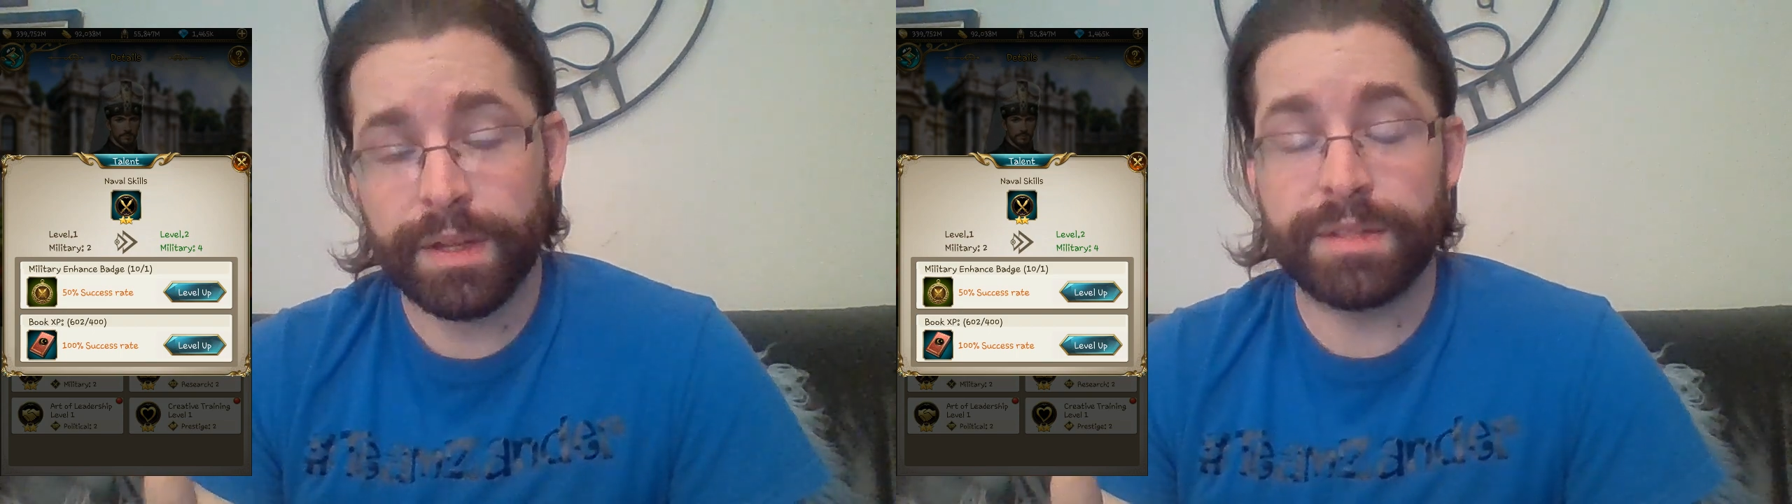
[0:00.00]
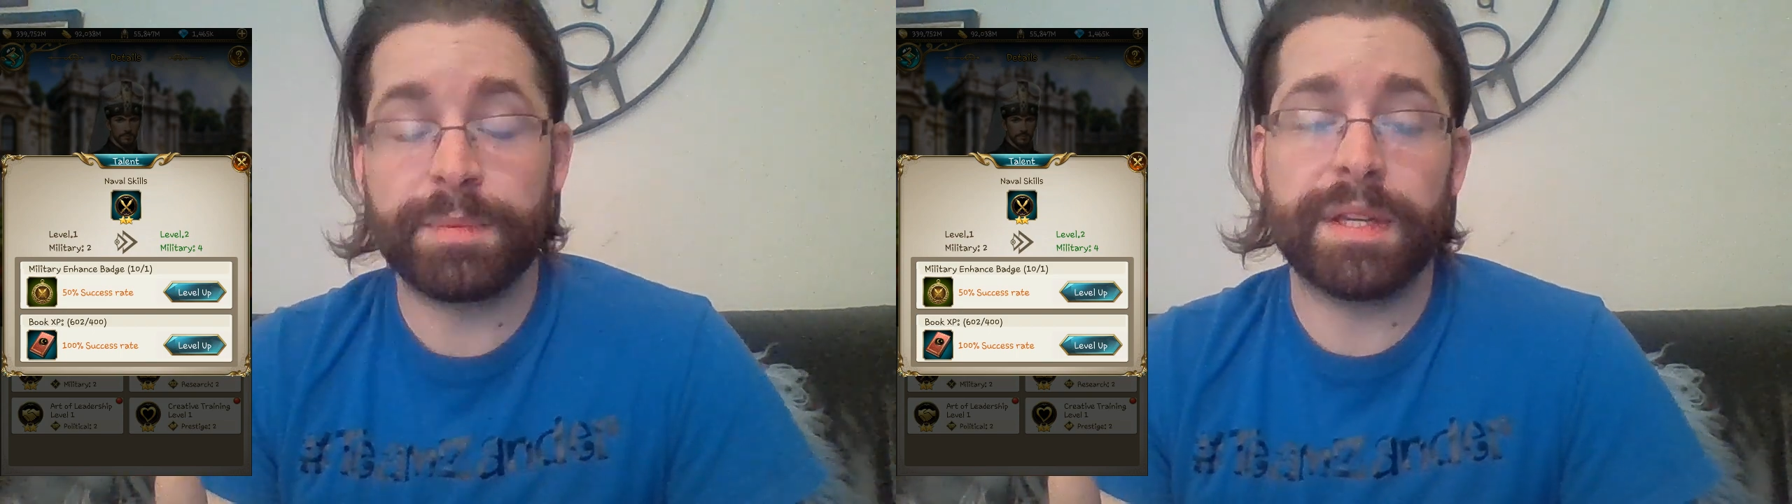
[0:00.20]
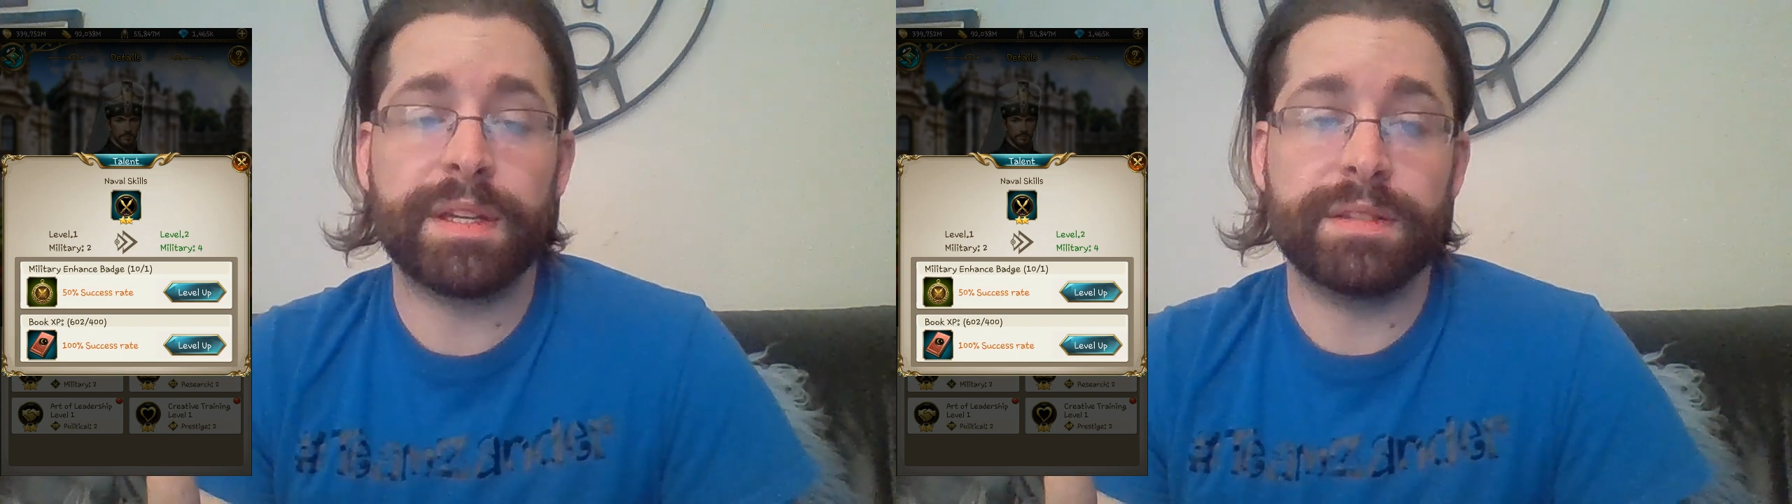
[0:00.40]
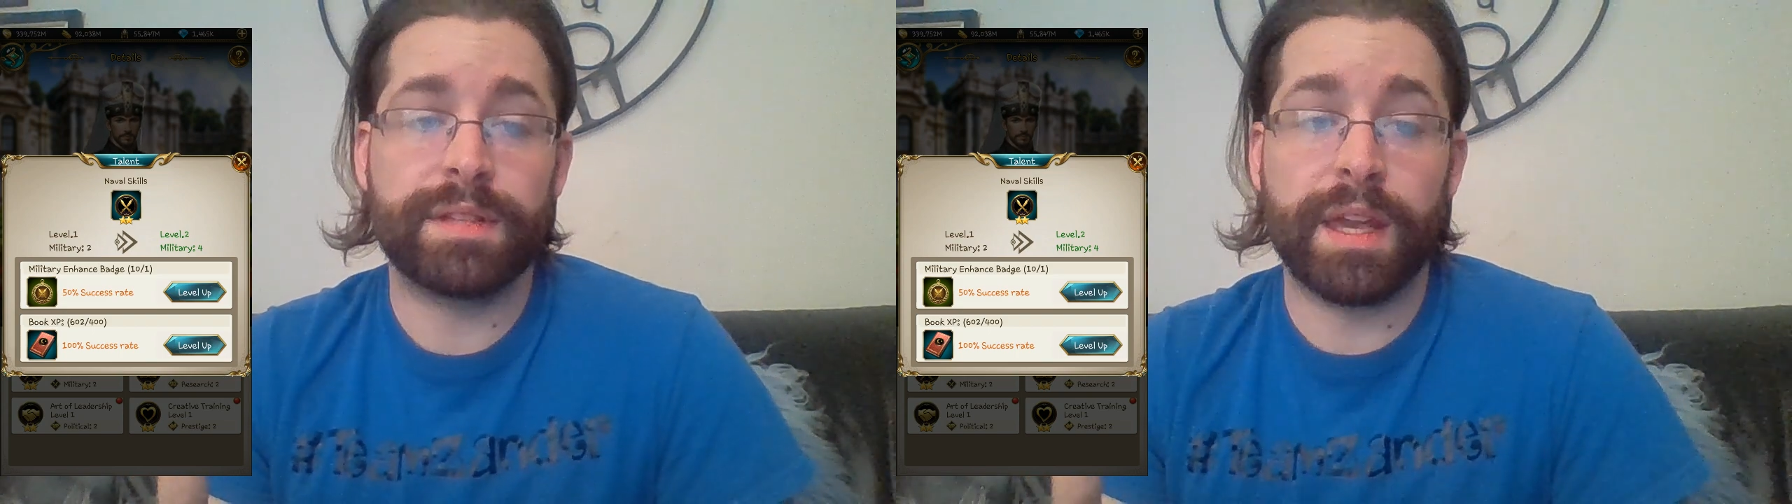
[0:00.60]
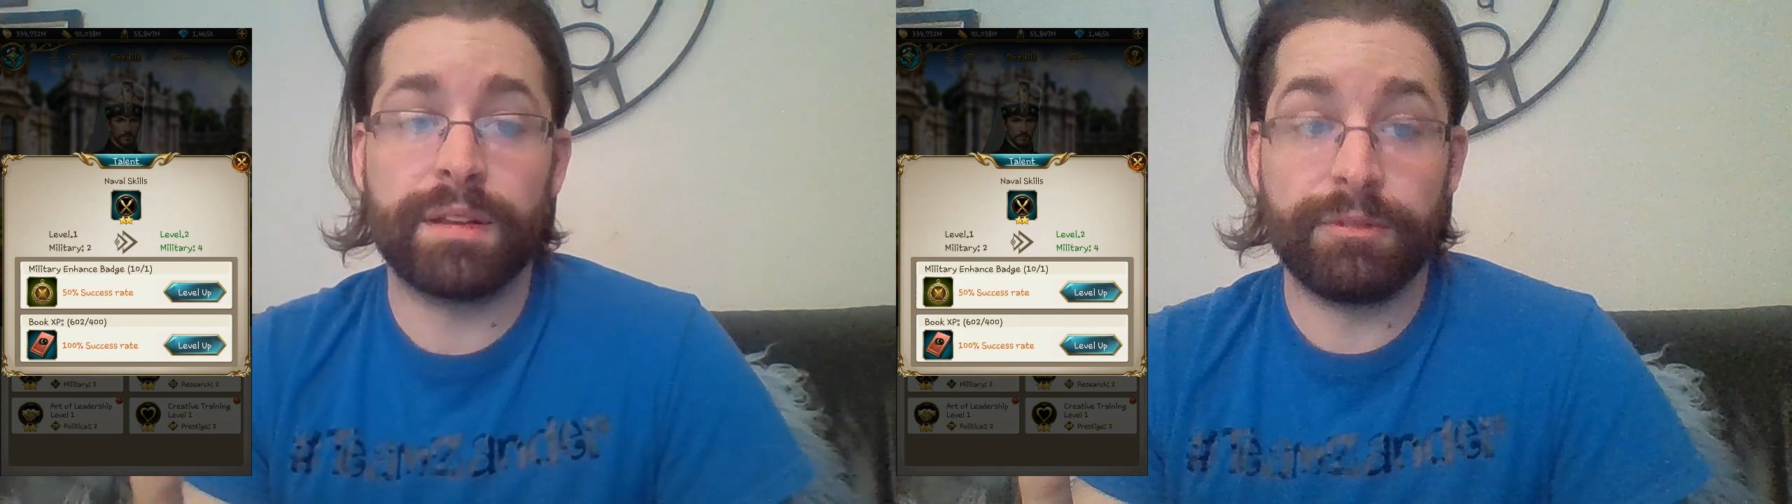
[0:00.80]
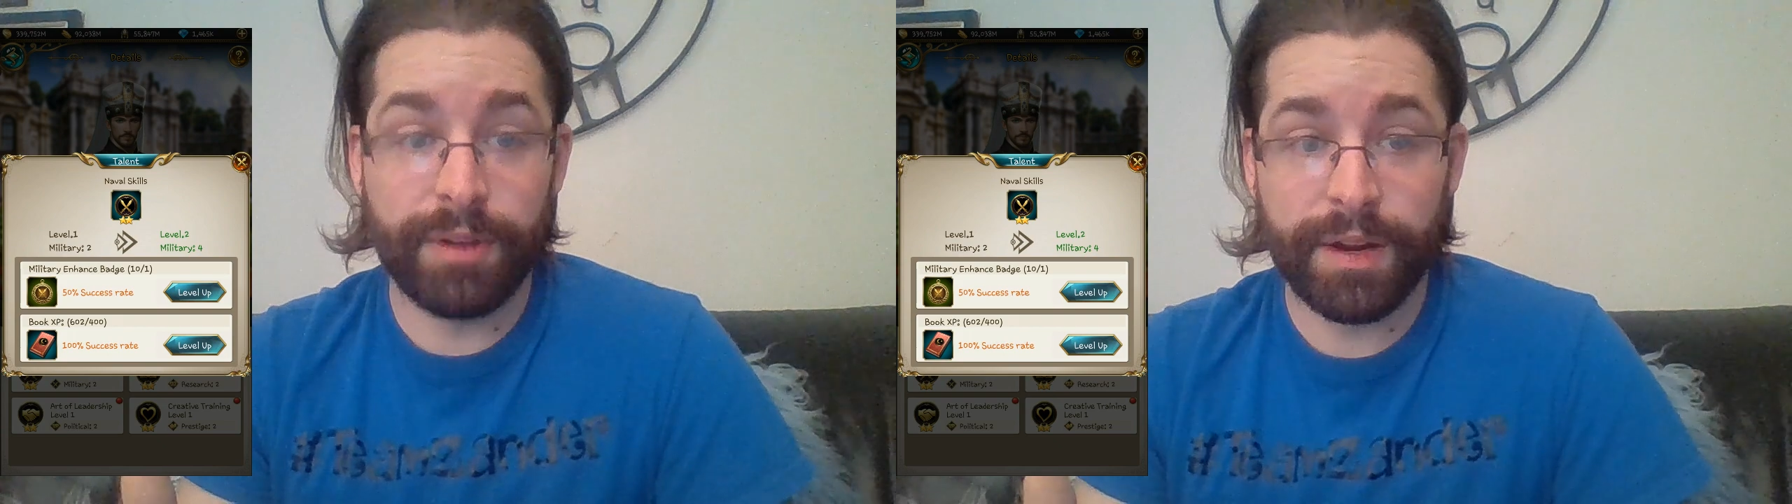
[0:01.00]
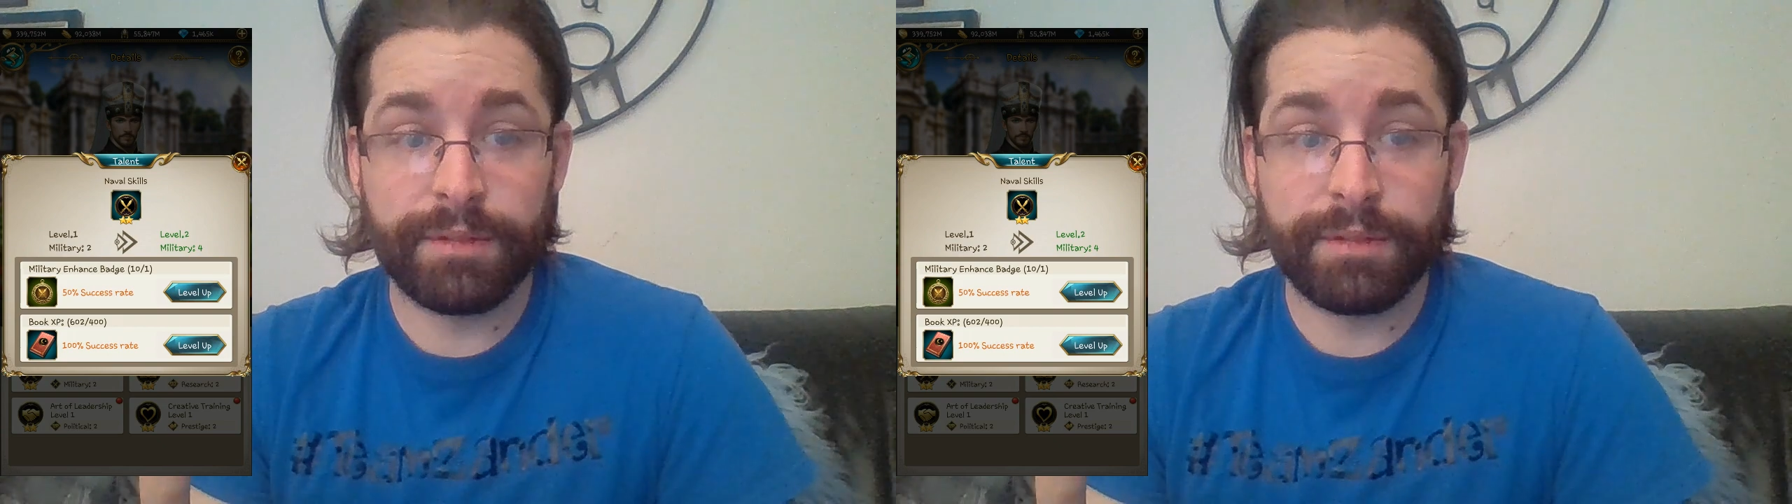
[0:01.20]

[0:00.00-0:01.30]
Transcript: XP is gained very,